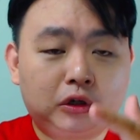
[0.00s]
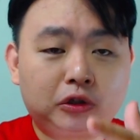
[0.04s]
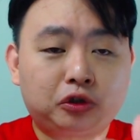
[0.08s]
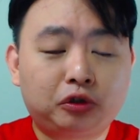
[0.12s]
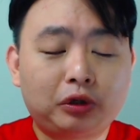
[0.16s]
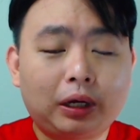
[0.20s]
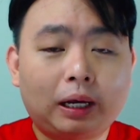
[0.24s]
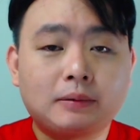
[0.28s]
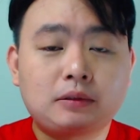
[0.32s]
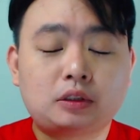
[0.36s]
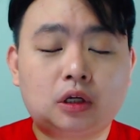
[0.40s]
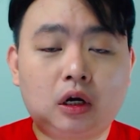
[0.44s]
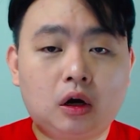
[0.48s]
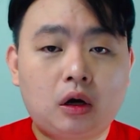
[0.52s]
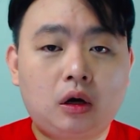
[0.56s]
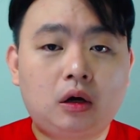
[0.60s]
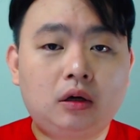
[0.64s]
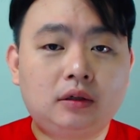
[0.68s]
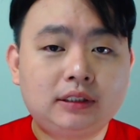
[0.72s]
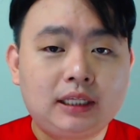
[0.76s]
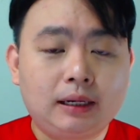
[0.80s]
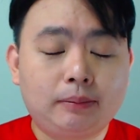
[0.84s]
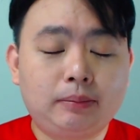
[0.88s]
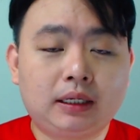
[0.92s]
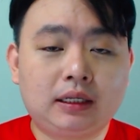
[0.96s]
traps
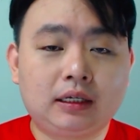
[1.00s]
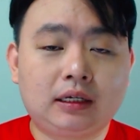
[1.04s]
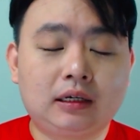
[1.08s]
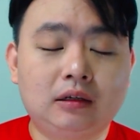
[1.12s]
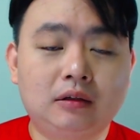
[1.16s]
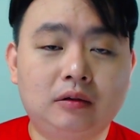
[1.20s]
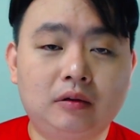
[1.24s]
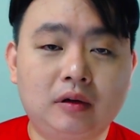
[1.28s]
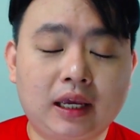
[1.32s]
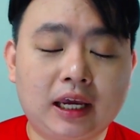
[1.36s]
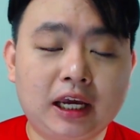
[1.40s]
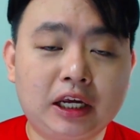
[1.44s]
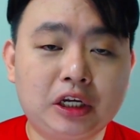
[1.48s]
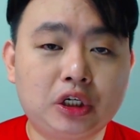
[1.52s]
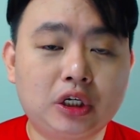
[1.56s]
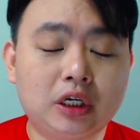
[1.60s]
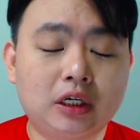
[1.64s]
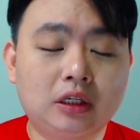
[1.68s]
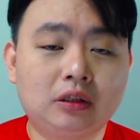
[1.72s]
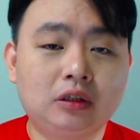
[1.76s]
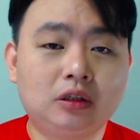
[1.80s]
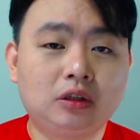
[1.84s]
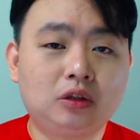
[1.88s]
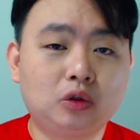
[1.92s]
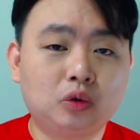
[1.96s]
on that particular
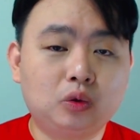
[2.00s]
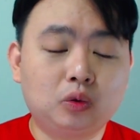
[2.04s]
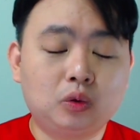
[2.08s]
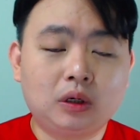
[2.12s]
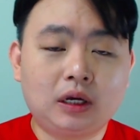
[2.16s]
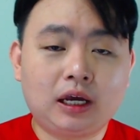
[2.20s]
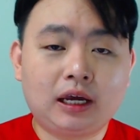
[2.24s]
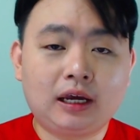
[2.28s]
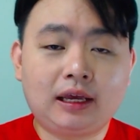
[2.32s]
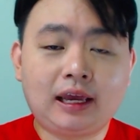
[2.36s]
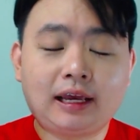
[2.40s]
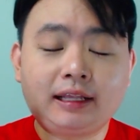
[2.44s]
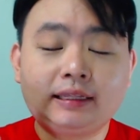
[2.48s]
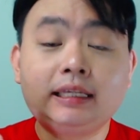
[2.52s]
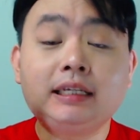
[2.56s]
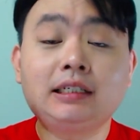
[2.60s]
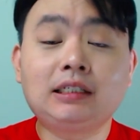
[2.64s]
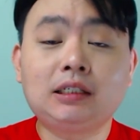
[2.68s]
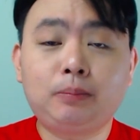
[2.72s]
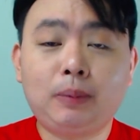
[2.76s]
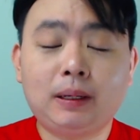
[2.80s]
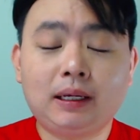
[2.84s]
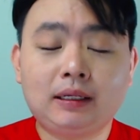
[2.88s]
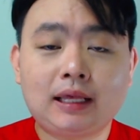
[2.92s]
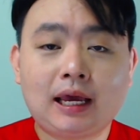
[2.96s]
location to
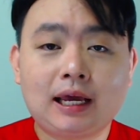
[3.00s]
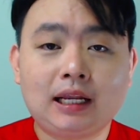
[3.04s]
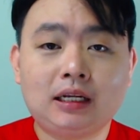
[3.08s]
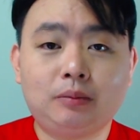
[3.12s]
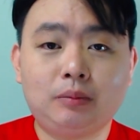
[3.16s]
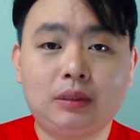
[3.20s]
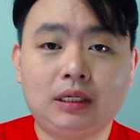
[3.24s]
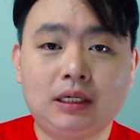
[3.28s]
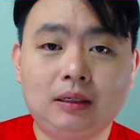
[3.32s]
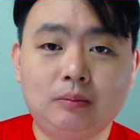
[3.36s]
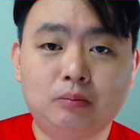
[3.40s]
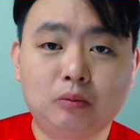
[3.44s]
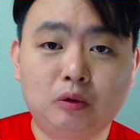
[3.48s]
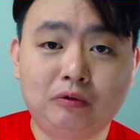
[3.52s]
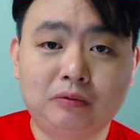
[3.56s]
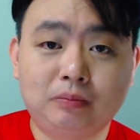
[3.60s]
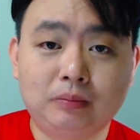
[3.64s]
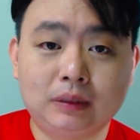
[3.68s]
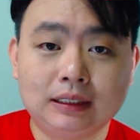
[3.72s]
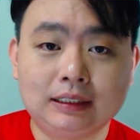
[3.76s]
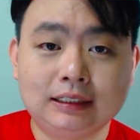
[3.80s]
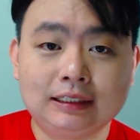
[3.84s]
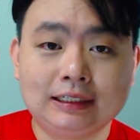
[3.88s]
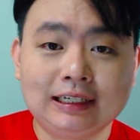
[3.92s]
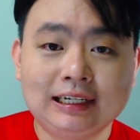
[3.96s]
anticipate the enemy
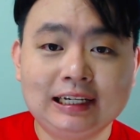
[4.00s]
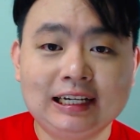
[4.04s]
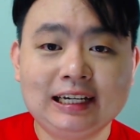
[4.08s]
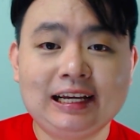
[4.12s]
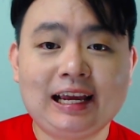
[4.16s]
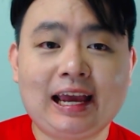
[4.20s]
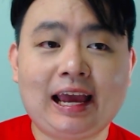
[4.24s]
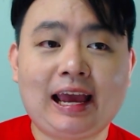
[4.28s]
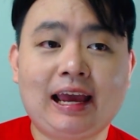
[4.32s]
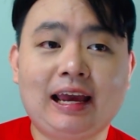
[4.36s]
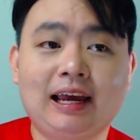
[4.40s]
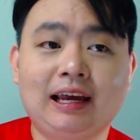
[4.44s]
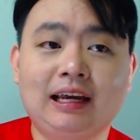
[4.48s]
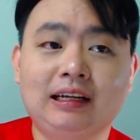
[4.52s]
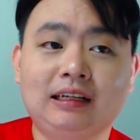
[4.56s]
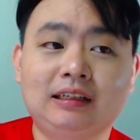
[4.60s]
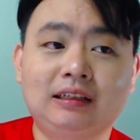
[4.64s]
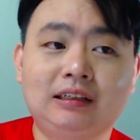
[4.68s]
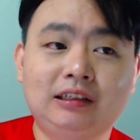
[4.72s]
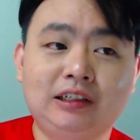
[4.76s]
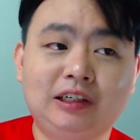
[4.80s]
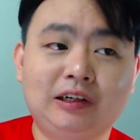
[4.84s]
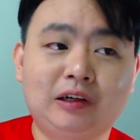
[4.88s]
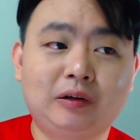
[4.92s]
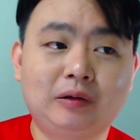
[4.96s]
movement, and
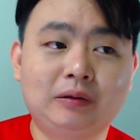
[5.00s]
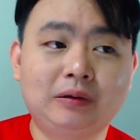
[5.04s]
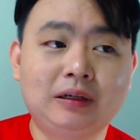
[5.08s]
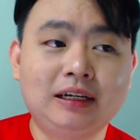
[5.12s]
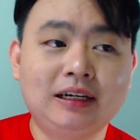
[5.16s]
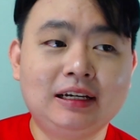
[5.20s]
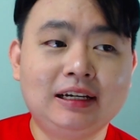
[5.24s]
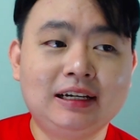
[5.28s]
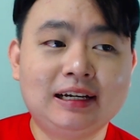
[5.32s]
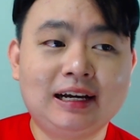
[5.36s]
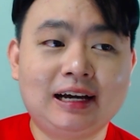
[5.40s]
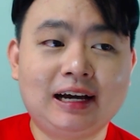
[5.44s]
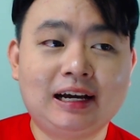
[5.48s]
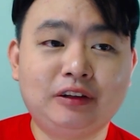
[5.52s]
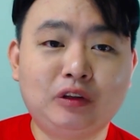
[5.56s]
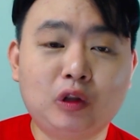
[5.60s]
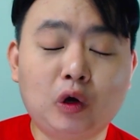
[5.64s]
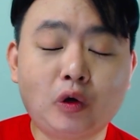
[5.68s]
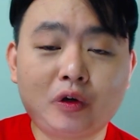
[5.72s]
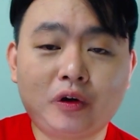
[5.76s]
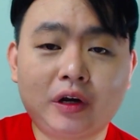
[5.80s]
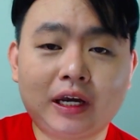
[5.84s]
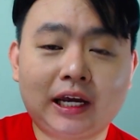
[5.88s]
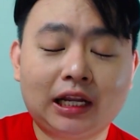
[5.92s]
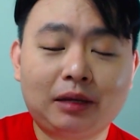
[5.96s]
know
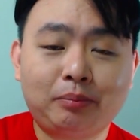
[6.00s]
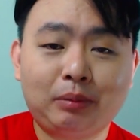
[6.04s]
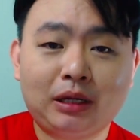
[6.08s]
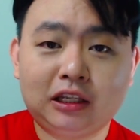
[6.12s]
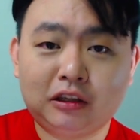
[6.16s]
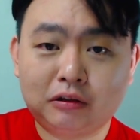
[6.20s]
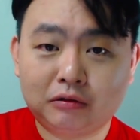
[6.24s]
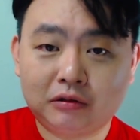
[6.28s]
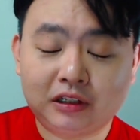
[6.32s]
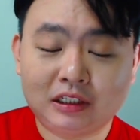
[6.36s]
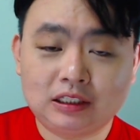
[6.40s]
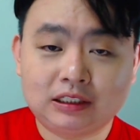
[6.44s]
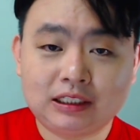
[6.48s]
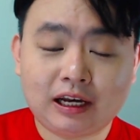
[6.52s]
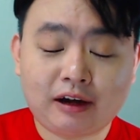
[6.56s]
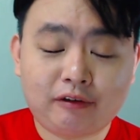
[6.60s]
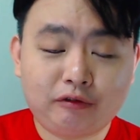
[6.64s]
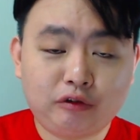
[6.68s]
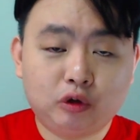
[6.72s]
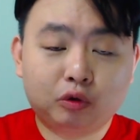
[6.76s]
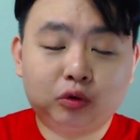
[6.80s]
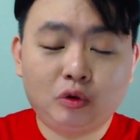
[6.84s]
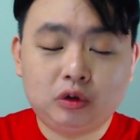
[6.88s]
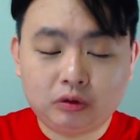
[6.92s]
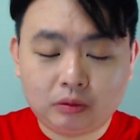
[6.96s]
your enemy, know yourself.
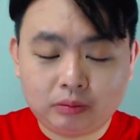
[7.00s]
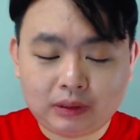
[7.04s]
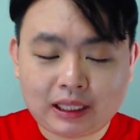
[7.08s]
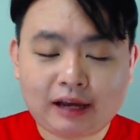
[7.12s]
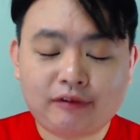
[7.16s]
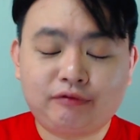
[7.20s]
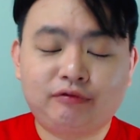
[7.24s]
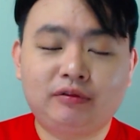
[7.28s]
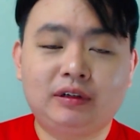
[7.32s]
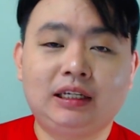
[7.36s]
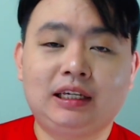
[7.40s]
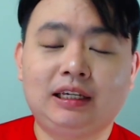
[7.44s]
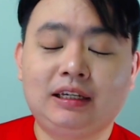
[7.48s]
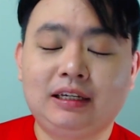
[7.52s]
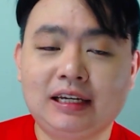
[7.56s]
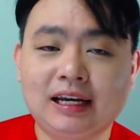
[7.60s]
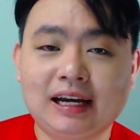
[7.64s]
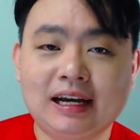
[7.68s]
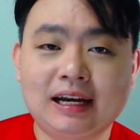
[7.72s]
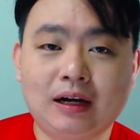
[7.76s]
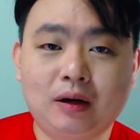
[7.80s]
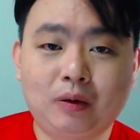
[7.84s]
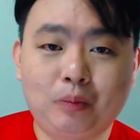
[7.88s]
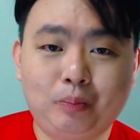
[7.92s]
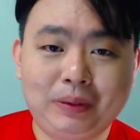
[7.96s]
You definitely
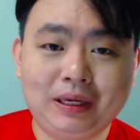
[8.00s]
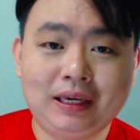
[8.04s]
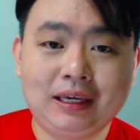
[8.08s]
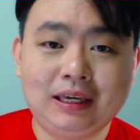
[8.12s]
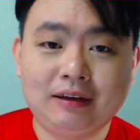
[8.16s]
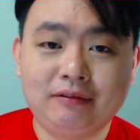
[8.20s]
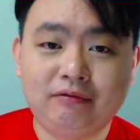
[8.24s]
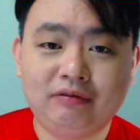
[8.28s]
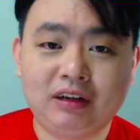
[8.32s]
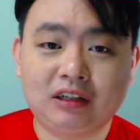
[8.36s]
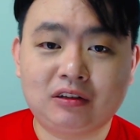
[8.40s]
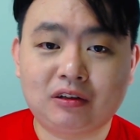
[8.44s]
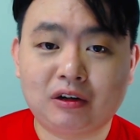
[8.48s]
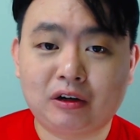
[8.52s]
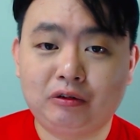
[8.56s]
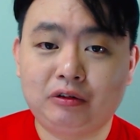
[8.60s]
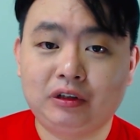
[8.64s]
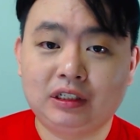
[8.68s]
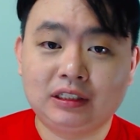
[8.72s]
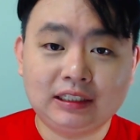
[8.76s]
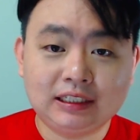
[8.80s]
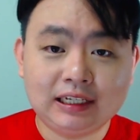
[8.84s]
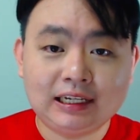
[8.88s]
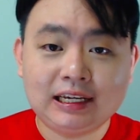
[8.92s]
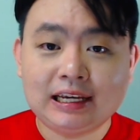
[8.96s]
be
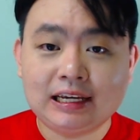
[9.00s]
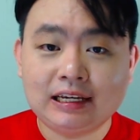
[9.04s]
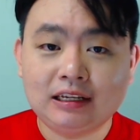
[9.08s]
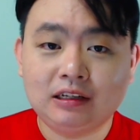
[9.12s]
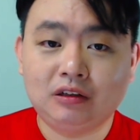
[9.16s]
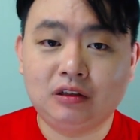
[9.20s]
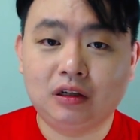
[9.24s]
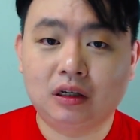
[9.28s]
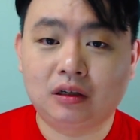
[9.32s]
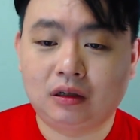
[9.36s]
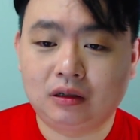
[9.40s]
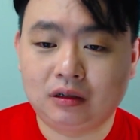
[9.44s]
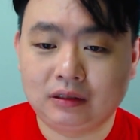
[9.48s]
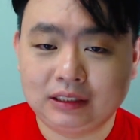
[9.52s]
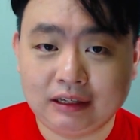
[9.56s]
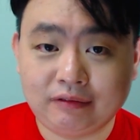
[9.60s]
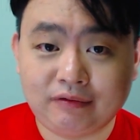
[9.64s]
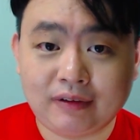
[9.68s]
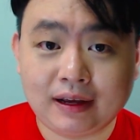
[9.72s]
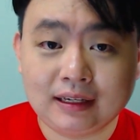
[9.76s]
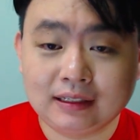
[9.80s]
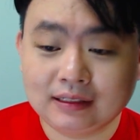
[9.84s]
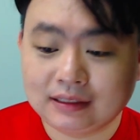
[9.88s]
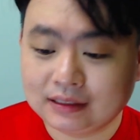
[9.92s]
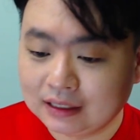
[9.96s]
victorious in your
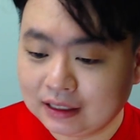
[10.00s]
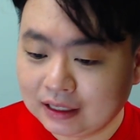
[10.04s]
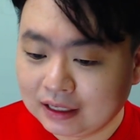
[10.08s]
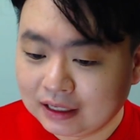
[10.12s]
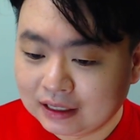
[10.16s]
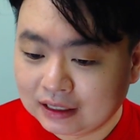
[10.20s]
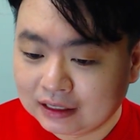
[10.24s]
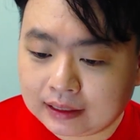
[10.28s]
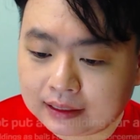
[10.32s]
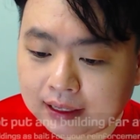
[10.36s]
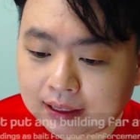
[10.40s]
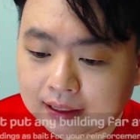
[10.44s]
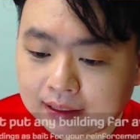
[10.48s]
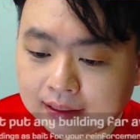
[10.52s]
defense. The